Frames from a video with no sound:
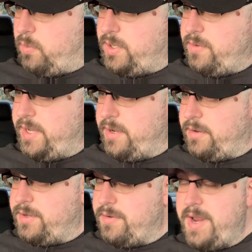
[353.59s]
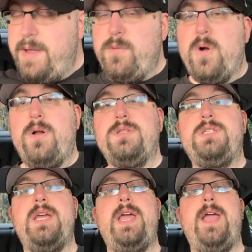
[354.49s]
when you hear your name called,
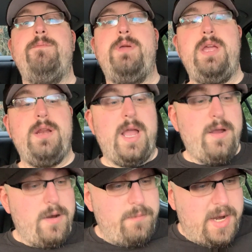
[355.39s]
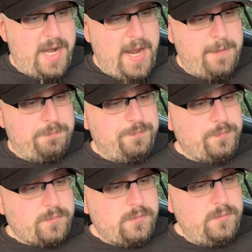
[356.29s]
say, hey, Pete, I heard my name.
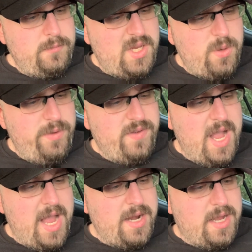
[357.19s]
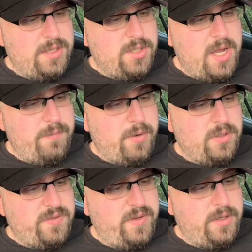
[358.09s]
We've got John
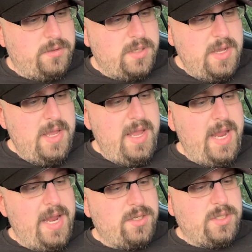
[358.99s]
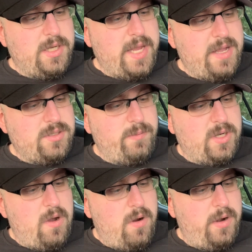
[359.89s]
Birchfield, Angela Counts
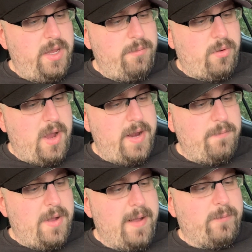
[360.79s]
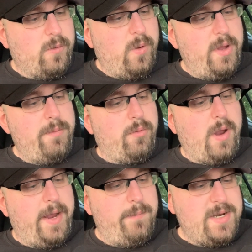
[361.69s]
McCarty, Brian Pomeroy, Brian